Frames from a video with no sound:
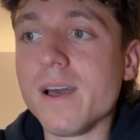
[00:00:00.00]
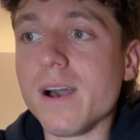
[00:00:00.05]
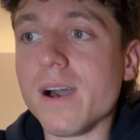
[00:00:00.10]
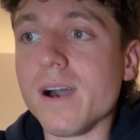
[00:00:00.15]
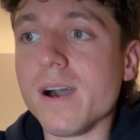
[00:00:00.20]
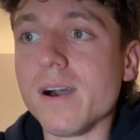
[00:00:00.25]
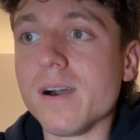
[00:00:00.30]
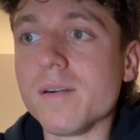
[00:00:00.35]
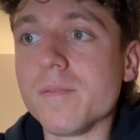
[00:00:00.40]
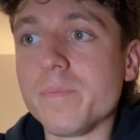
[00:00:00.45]

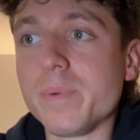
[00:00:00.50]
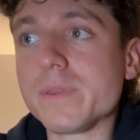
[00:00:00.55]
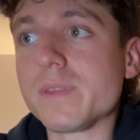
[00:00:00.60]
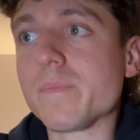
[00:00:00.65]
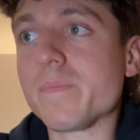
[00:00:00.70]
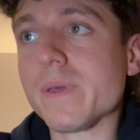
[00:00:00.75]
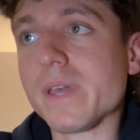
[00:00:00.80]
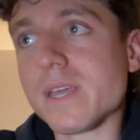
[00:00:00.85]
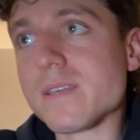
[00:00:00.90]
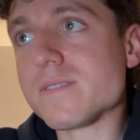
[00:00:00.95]
But
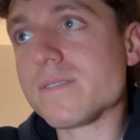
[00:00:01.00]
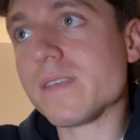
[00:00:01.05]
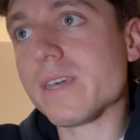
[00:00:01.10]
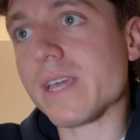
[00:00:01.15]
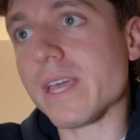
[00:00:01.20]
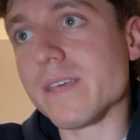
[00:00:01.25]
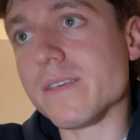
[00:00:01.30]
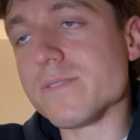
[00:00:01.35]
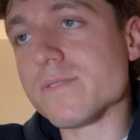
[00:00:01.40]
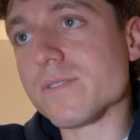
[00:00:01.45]
the biggest
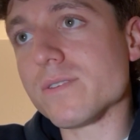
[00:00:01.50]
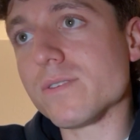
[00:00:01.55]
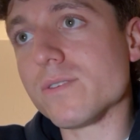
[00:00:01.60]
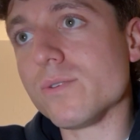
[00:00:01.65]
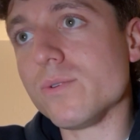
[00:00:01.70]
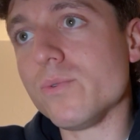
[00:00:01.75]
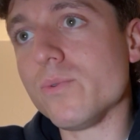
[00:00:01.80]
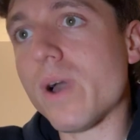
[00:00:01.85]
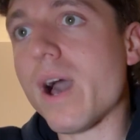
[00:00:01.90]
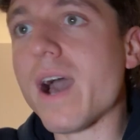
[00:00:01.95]
thing is
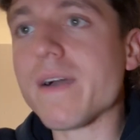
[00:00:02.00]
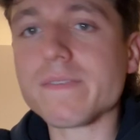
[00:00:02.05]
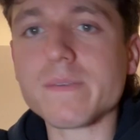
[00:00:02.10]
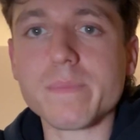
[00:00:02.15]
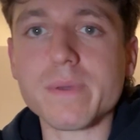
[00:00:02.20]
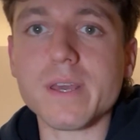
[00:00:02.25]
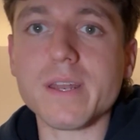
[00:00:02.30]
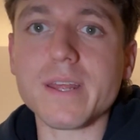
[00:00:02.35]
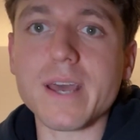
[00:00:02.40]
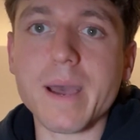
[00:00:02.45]
you have to
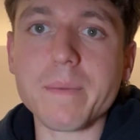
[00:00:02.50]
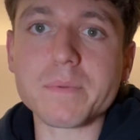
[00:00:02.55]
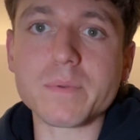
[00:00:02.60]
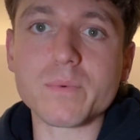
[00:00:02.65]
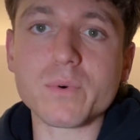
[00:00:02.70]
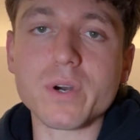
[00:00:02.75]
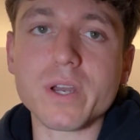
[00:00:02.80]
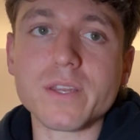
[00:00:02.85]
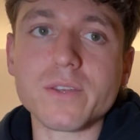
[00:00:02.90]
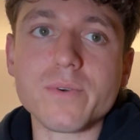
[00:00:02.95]
be
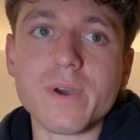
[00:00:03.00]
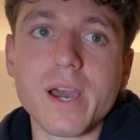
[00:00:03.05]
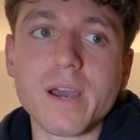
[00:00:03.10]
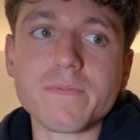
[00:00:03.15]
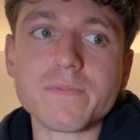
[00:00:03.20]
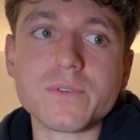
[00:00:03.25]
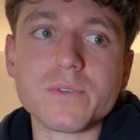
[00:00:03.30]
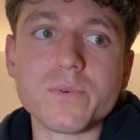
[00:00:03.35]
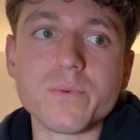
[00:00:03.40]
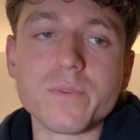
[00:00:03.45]
adaptable, and you
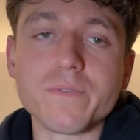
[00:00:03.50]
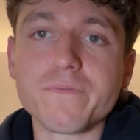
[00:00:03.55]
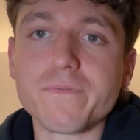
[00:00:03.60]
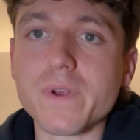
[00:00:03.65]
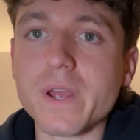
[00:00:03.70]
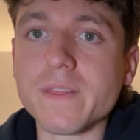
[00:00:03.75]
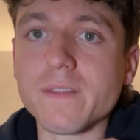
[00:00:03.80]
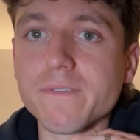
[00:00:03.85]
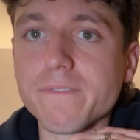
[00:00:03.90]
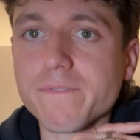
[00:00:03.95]
have to,
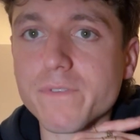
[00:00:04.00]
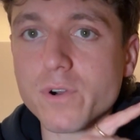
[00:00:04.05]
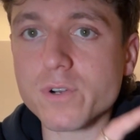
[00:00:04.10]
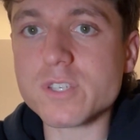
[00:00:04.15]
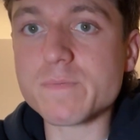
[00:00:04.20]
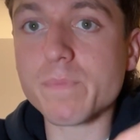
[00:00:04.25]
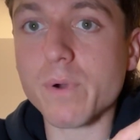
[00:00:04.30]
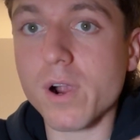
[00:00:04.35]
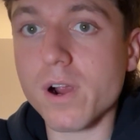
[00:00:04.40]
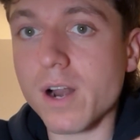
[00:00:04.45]
and the
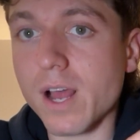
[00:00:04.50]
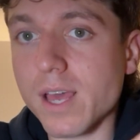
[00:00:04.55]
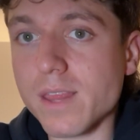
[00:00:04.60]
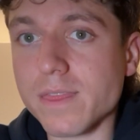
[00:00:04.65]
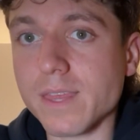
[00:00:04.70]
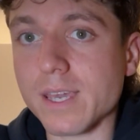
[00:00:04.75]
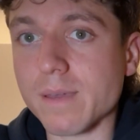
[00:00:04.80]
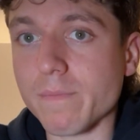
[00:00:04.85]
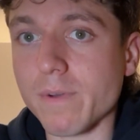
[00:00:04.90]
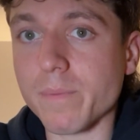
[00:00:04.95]
first part I
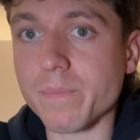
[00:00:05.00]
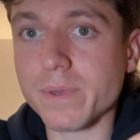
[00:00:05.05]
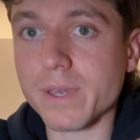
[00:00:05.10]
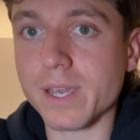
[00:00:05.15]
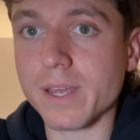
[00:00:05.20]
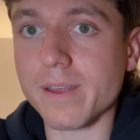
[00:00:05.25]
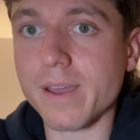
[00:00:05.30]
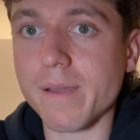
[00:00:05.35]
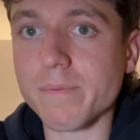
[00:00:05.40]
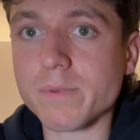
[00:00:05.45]
think about
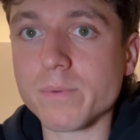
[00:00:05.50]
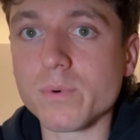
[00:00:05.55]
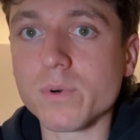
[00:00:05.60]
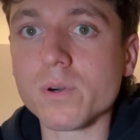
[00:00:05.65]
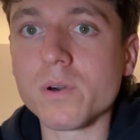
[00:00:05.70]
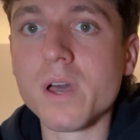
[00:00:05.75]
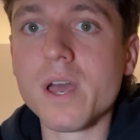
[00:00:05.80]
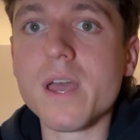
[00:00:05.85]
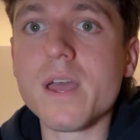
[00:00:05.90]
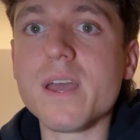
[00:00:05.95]
being
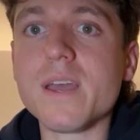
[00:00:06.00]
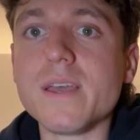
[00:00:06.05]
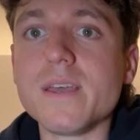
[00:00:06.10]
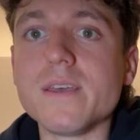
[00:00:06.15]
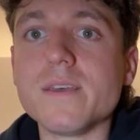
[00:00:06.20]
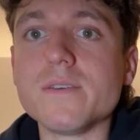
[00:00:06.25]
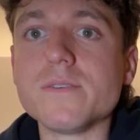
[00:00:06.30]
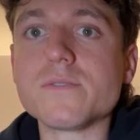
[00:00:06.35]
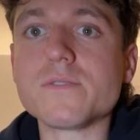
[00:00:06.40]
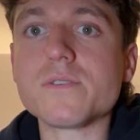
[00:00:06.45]
adaptable
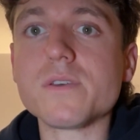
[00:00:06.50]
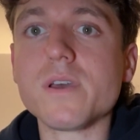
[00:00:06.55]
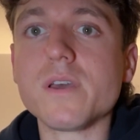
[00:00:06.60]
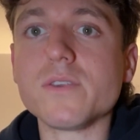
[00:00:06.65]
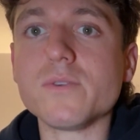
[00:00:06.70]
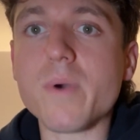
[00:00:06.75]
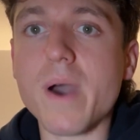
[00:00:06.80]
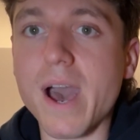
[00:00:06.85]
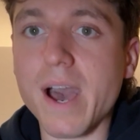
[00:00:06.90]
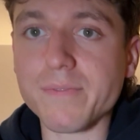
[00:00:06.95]
is
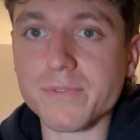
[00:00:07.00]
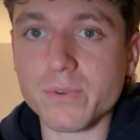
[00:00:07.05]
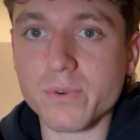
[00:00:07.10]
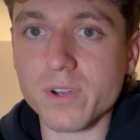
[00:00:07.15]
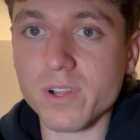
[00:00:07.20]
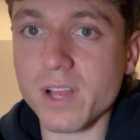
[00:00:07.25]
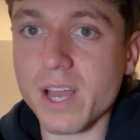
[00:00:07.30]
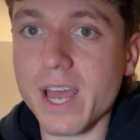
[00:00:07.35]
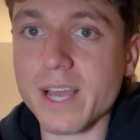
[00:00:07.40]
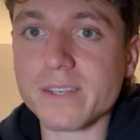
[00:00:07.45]
you have to
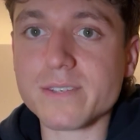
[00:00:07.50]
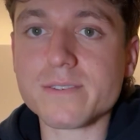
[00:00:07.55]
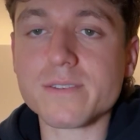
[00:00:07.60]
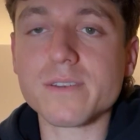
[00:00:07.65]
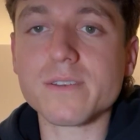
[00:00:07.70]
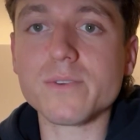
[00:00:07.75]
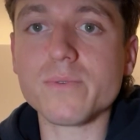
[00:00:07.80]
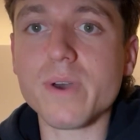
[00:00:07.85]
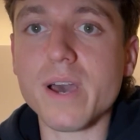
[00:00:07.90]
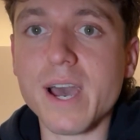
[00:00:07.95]
relax.
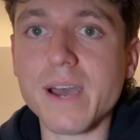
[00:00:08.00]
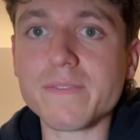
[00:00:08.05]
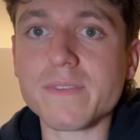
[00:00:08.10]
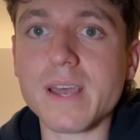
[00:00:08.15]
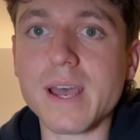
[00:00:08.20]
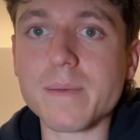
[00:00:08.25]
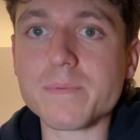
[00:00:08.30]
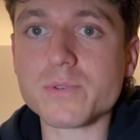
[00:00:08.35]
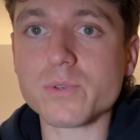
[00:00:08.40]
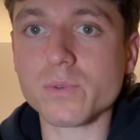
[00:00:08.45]
You have
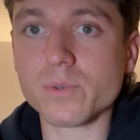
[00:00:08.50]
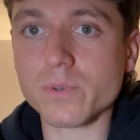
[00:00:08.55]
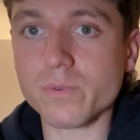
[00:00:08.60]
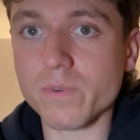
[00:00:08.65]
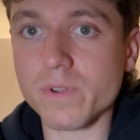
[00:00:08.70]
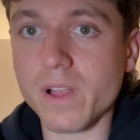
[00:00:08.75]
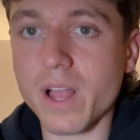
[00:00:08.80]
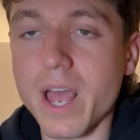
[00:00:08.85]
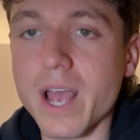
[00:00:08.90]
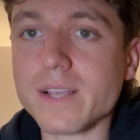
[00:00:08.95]
to absolutely
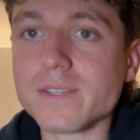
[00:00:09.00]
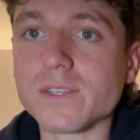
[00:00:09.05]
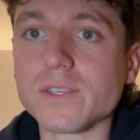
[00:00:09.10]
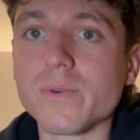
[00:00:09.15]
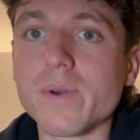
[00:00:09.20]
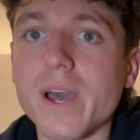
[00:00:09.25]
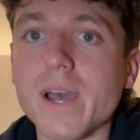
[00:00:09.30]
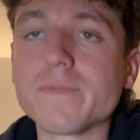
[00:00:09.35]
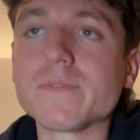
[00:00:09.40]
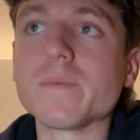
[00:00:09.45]
relax, and
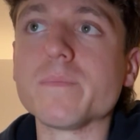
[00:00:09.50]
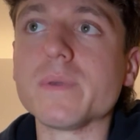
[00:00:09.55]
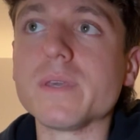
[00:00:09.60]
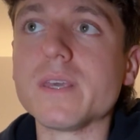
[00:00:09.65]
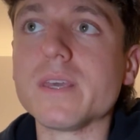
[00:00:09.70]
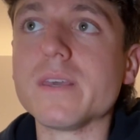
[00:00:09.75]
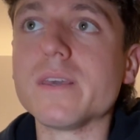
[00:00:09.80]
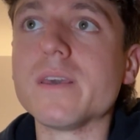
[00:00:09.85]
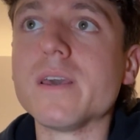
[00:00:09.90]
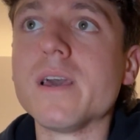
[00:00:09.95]
you have
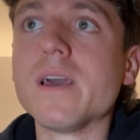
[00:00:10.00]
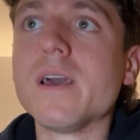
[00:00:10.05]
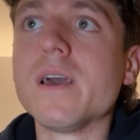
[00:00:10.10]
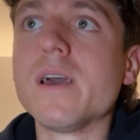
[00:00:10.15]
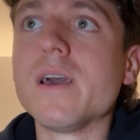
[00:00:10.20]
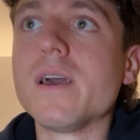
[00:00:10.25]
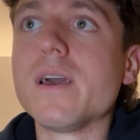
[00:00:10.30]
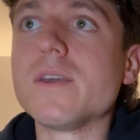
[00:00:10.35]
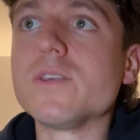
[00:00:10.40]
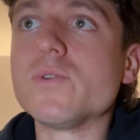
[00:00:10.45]

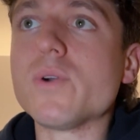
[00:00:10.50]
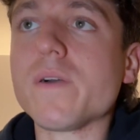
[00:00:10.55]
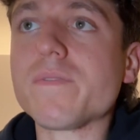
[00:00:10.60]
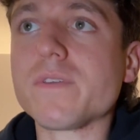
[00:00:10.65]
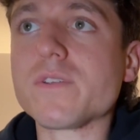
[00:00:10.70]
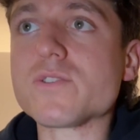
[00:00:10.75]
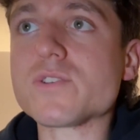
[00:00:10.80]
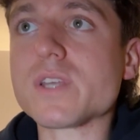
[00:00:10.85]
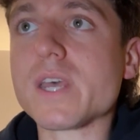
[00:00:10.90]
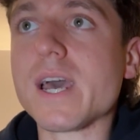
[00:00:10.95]

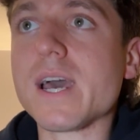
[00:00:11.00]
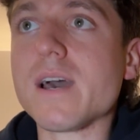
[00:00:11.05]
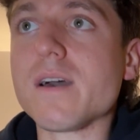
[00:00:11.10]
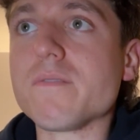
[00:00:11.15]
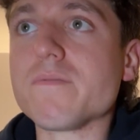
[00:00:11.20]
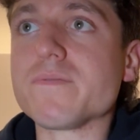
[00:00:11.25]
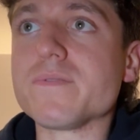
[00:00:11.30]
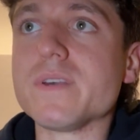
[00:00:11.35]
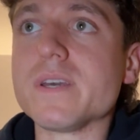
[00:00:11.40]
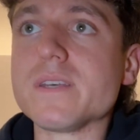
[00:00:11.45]
to just
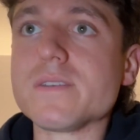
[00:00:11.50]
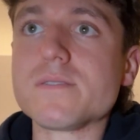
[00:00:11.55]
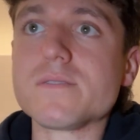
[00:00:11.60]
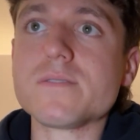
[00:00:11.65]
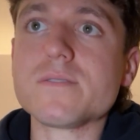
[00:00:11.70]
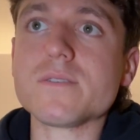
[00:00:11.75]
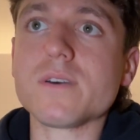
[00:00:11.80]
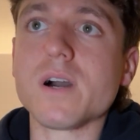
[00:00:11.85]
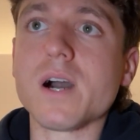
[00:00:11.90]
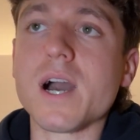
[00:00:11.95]
have
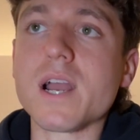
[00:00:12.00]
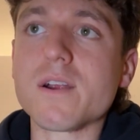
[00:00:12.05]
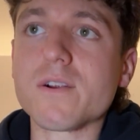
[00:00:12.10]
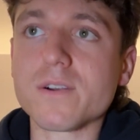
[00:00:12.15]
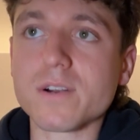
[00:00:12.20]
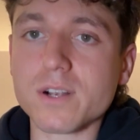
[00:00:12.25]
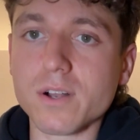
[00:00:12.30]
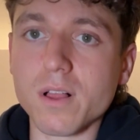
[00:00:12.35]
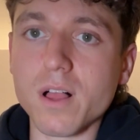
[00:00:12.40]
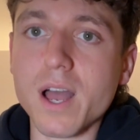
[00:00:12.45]
this
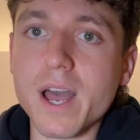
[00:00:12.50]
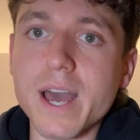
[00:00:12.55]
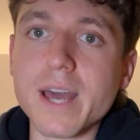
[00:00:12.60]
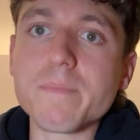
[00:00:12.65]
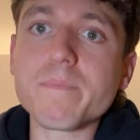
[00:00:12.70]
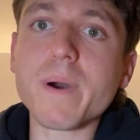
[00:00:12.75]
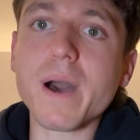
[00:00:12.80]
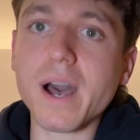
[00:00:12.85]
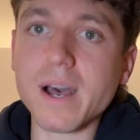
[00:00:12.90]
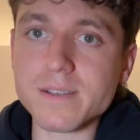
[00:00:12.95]

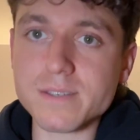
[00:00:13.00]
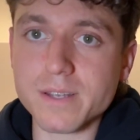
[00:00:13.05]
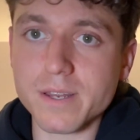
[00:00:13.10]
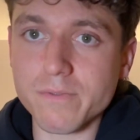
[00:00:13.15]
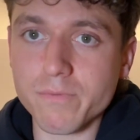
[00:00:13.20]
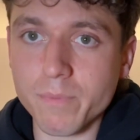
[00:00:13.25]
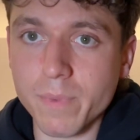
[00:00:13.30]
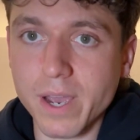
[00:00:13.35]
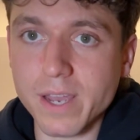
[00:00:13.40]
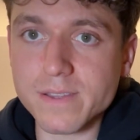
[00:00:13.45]
ironclad
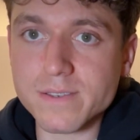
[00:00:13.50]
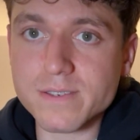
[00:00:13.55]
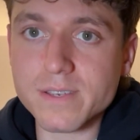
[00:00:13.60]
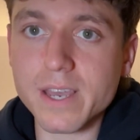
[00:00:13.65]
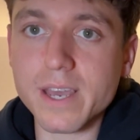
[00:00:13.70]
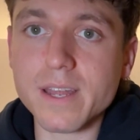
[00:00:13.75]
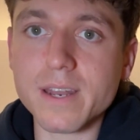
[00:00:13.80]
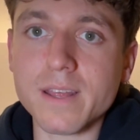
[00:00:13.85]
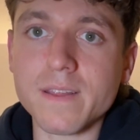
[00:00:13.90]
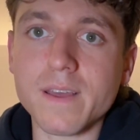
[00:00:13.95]
positive
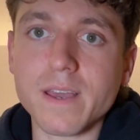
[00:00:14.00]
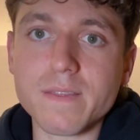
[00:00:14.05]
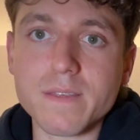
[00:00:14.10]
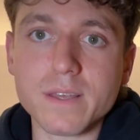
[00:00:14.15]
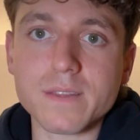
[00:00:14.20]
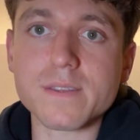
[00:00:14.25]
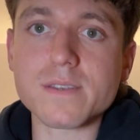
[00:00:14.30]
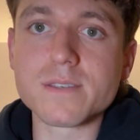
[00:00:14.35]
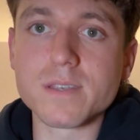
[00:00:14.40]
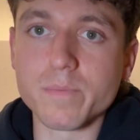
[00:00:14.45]
mindset. And I
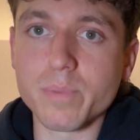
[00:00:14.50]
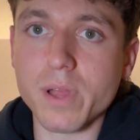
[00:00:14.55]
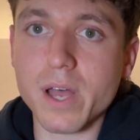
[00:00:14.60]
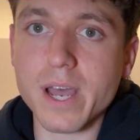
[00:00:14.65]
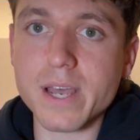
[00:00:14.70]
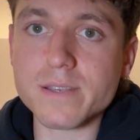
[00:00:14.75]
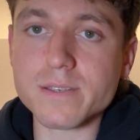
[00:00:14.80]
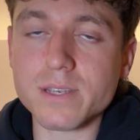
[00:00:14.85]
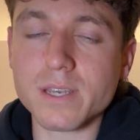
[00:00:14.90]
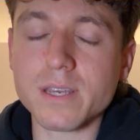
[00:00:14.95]
think this
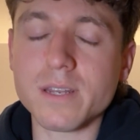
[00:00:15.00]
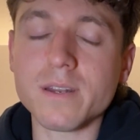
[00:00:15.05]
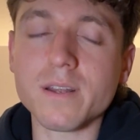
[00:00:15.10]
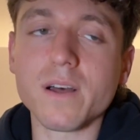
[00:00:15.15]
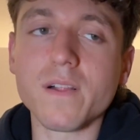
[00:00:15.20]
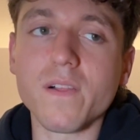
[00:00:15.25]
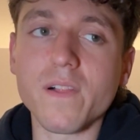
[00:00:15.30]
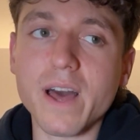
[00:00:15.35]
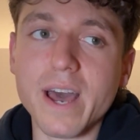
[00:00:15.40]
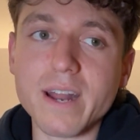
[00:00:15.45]
applies in
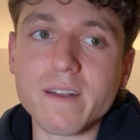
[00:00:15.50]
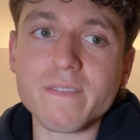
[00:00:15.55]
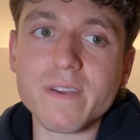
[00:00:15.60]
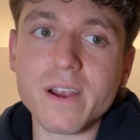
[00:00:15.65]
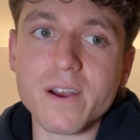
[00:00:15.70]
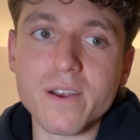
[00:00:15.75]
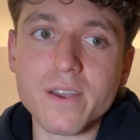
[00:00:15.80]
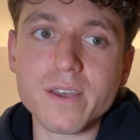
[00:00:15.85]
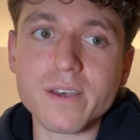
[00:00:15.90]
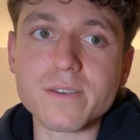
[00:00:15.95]
a lot of
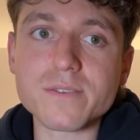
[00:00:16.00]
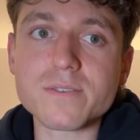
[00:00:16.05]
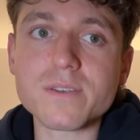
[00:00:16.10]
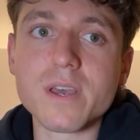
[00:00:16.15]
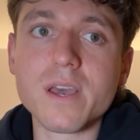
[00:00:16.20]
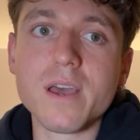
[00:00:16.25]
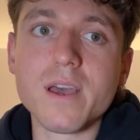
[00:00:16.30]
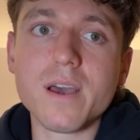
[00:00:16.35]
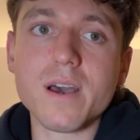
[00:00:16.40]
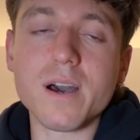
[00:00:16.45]
areas,
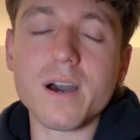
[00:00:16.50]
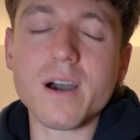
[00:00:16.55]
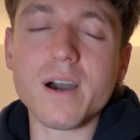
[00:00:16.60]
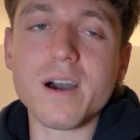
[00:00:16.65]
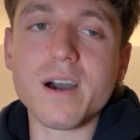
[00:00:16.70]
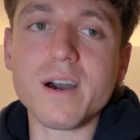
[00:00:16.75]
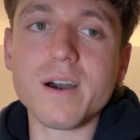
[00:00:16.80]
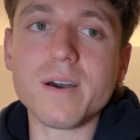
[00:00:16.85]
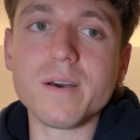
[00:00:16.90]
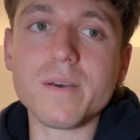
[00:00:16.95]

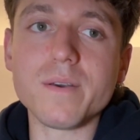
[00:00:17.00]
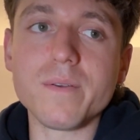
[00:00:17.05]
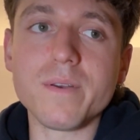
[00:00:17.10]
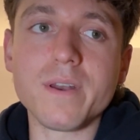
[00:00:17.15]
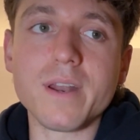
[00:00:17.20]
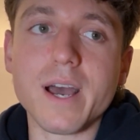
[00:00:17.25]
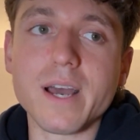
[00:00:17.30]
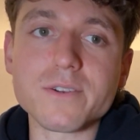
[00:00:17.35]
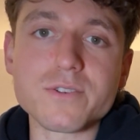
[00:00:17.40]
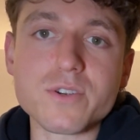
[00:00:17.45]

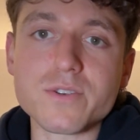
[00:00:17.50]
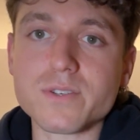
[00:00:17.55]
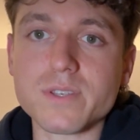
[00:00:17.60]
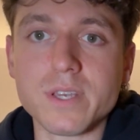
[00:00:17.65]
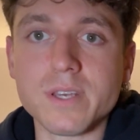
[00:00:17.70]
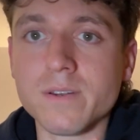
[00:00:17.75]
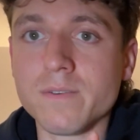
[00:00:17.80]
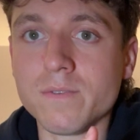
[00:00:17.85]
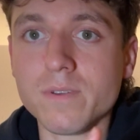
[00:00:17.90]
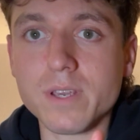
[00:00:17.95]
not just
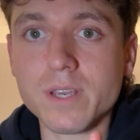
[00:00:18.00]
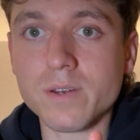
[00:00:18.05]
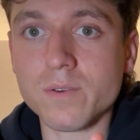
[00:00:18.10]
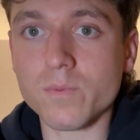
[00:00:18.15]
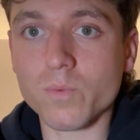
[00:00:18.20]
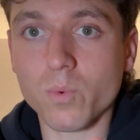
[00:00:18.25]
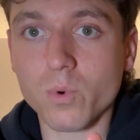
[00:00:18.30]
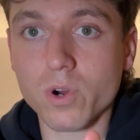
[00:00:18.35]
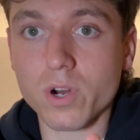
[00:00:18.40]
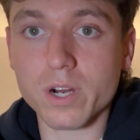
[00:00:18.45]

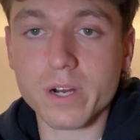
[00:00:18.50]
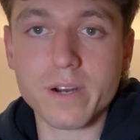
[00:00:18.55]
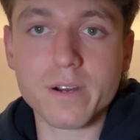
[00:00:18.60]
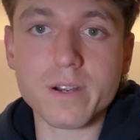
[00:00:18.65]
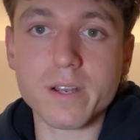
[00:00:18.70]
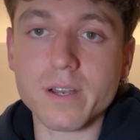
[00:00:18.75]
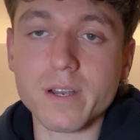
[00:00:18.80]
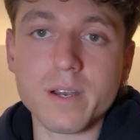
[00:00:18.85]
in work,